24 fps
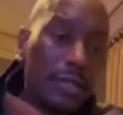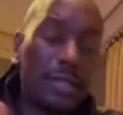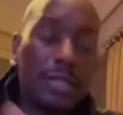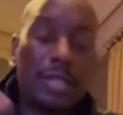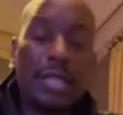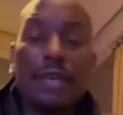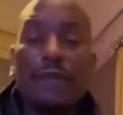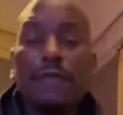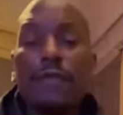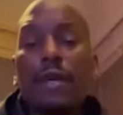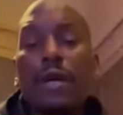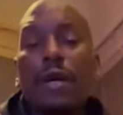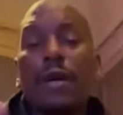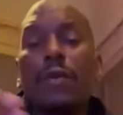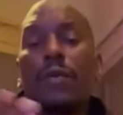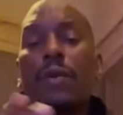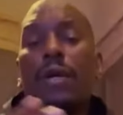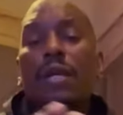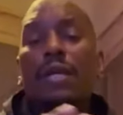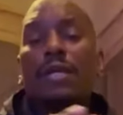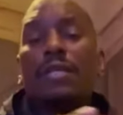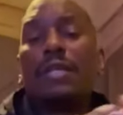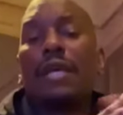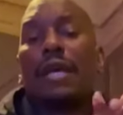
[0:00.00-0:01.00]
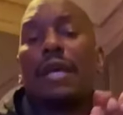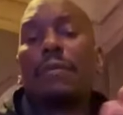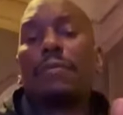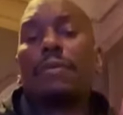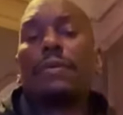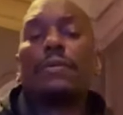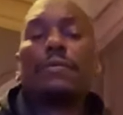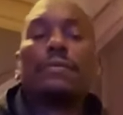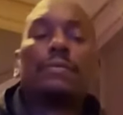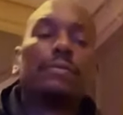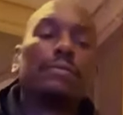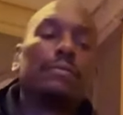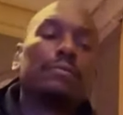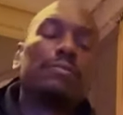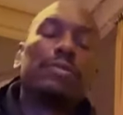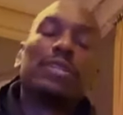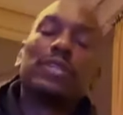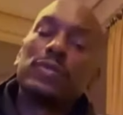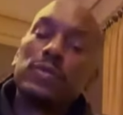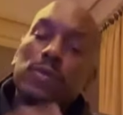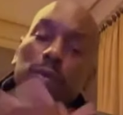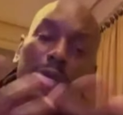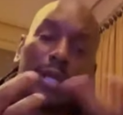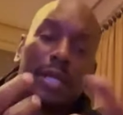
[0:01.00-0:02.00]
I'll just give y'all one example.
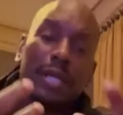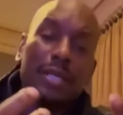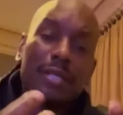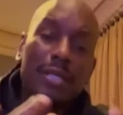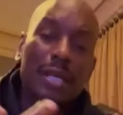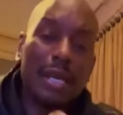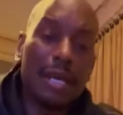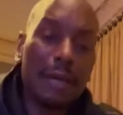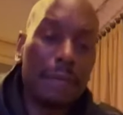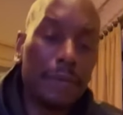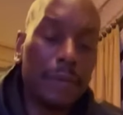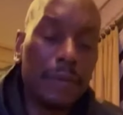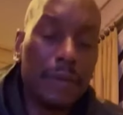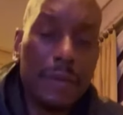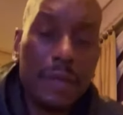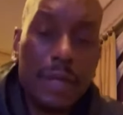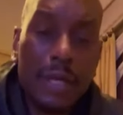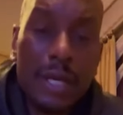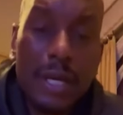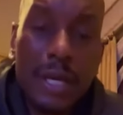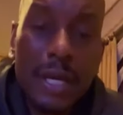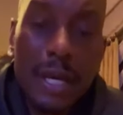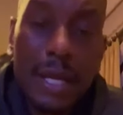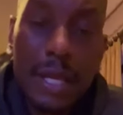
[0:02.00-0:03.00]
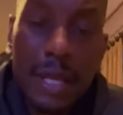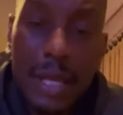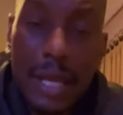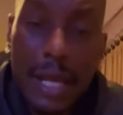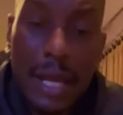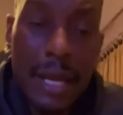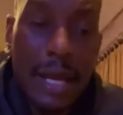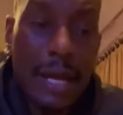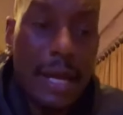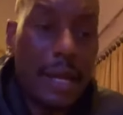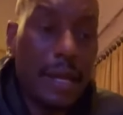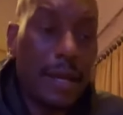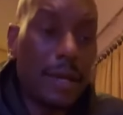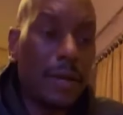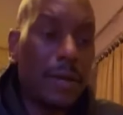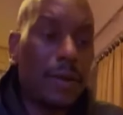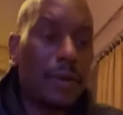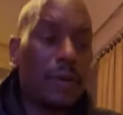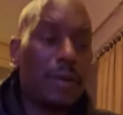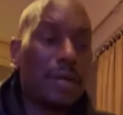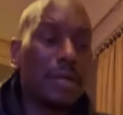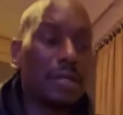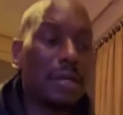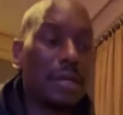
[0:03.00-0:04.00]
Just one example. Then I gotta
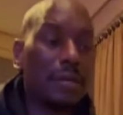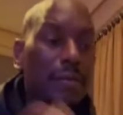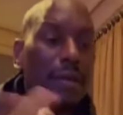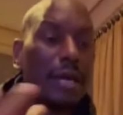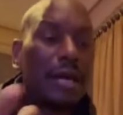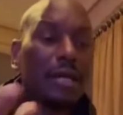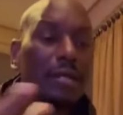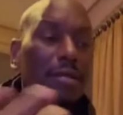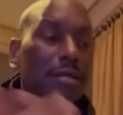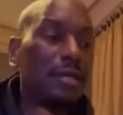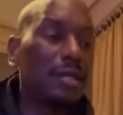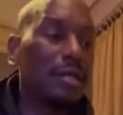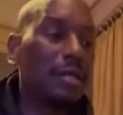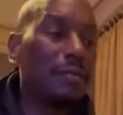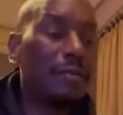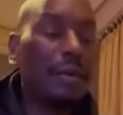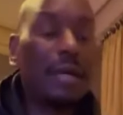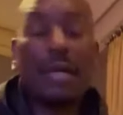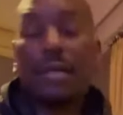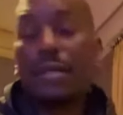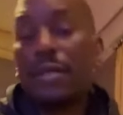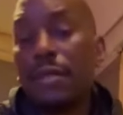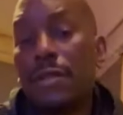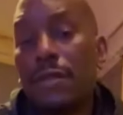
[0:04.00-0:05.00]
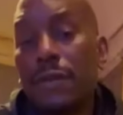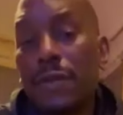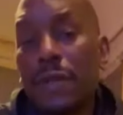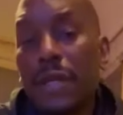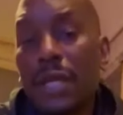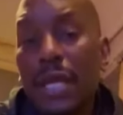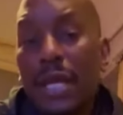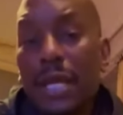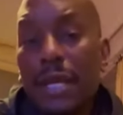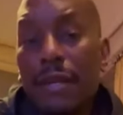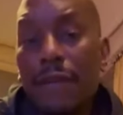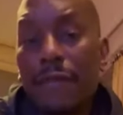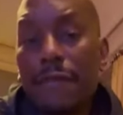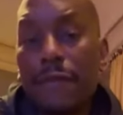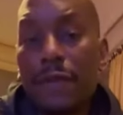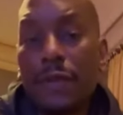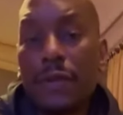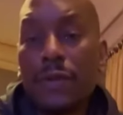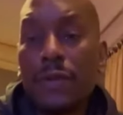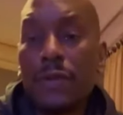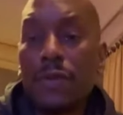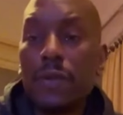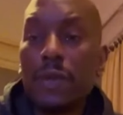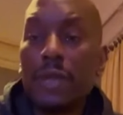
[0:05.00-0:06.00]
go because I'm actually about to do an
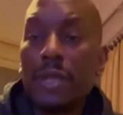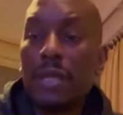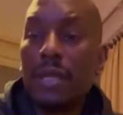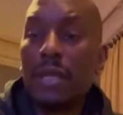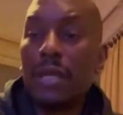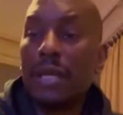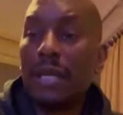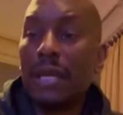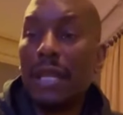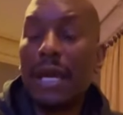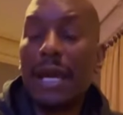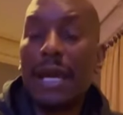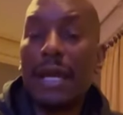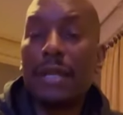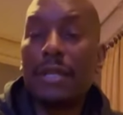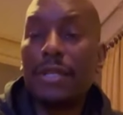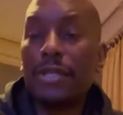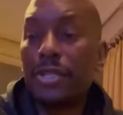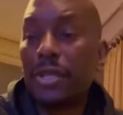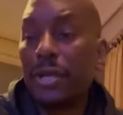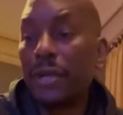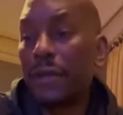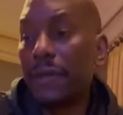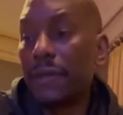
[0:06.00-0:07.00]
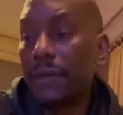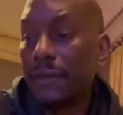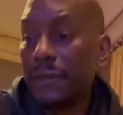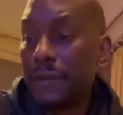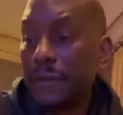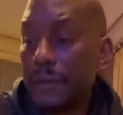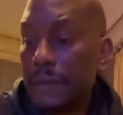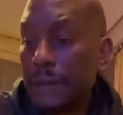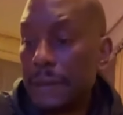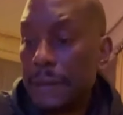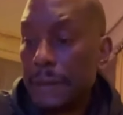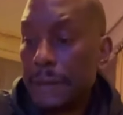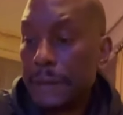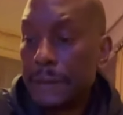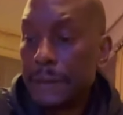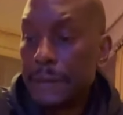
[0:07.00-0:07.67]
interview with the Atlanta Journal.